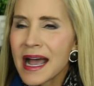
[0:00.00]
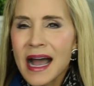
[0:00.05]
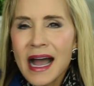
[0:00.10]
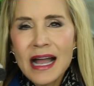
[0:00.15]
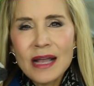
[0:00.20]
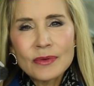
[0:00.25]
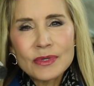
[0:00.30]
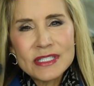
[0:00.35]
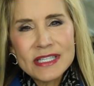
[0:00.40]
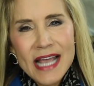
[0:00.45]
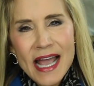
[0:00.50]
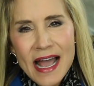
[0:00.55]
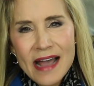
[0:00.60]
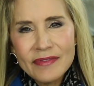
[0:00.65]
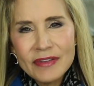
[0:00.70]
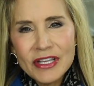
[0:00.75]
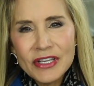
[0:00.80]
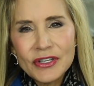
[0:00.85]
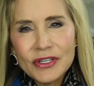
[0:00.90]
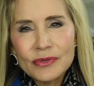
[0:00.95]
I was
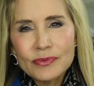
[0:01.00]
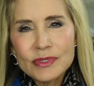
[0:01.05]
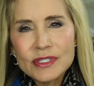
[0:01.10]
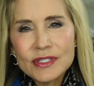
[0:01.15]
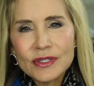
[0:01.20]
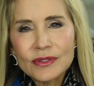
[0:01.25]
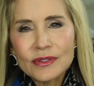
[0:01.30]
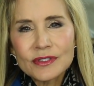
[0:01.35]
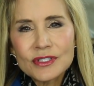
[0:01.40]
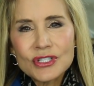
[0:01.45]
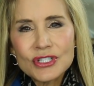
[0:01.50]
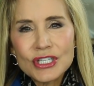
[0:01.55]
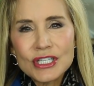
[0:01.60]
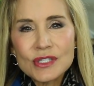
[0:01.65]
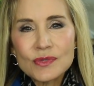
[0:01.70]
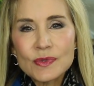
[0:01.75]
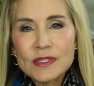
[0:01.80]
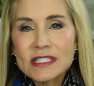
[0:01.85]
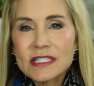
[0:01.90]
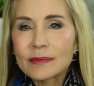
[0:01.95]
having good results
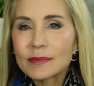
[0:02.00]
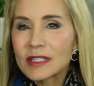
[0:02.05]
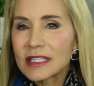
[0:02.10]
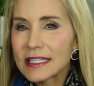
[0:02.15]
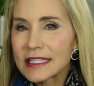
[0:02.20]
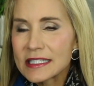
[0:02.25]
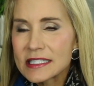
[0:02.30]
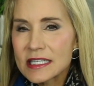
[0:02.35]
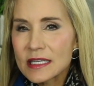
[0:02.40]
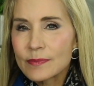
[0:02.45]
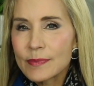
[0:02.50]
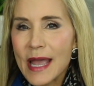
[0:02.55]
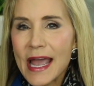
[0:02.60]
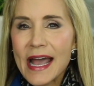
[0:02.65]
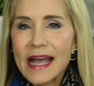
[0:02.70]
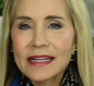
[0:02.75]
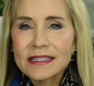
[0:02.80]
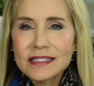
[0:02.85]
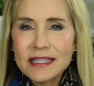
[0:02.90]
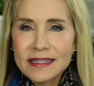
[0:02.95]
just with some cleansing
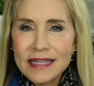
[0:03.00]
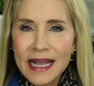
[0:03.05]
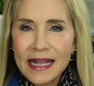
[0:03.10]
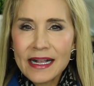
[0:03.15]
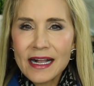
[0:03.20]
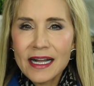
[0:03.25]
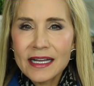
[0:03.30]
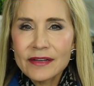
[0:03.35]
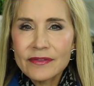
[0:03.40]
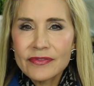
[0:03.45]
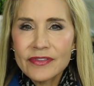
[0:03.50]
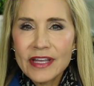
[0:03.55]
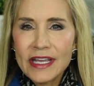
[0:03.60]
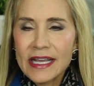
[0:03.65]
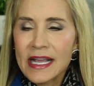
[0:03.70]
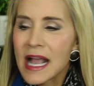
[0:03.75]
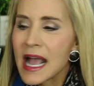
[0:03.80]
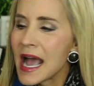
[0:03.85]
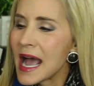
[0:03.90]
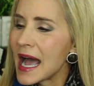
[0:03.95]
pads and that kind of thing.